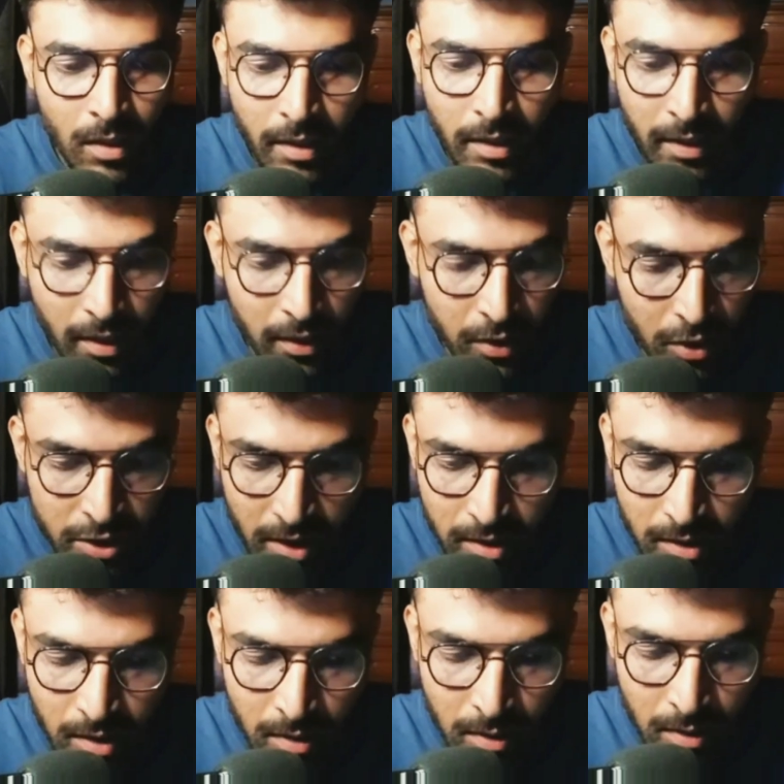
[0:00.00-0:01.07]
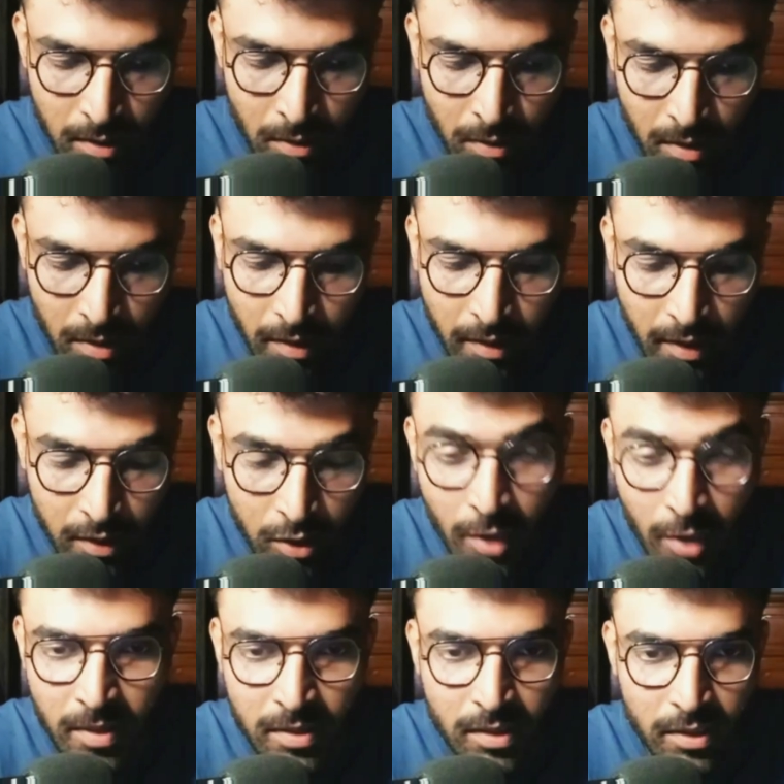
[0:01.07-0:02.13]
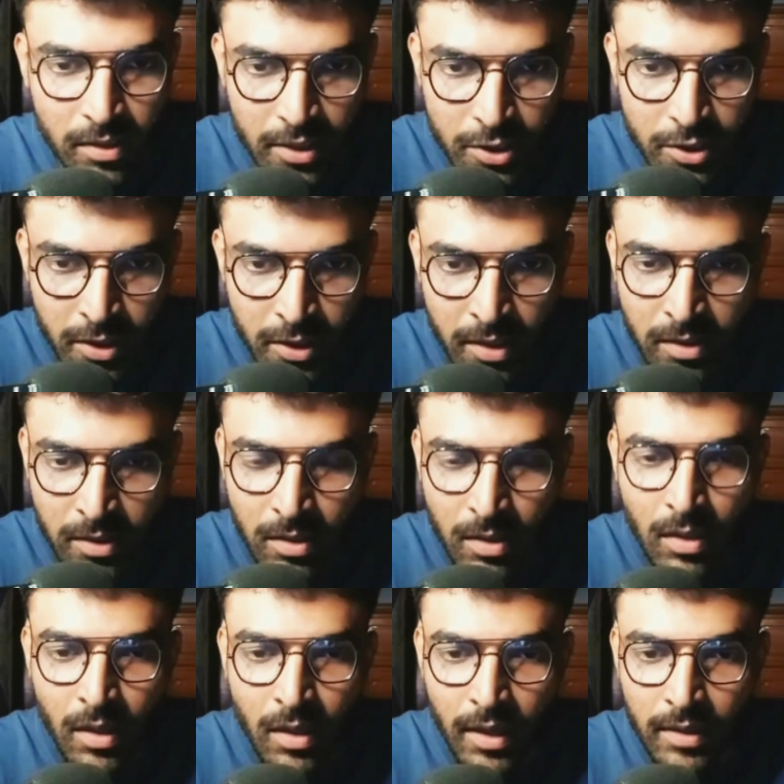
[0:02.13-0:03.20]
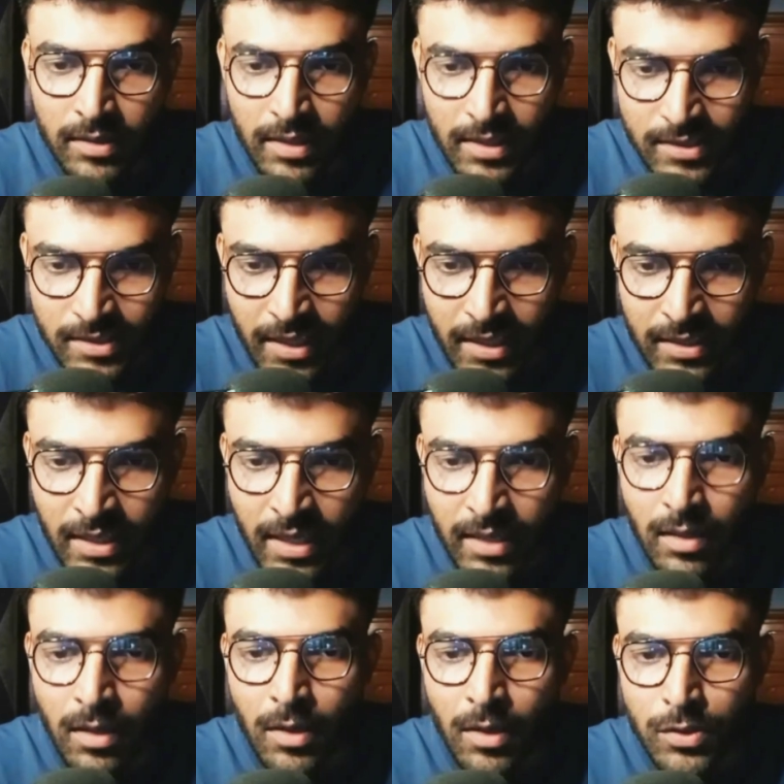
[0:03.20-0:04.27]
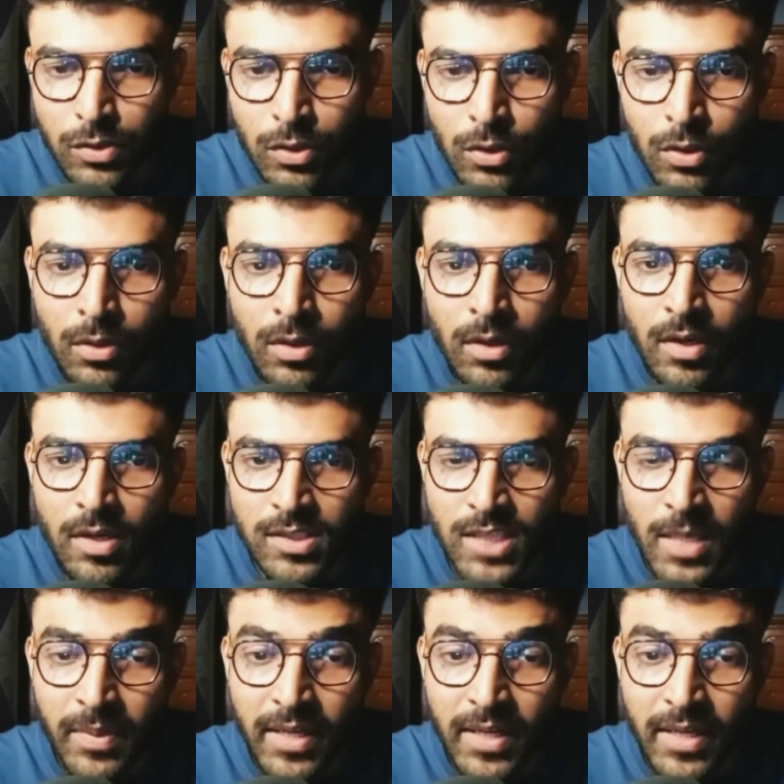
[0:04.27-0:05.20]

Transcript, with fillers: like interjecting your like interrupting the teacher and and things like that. So some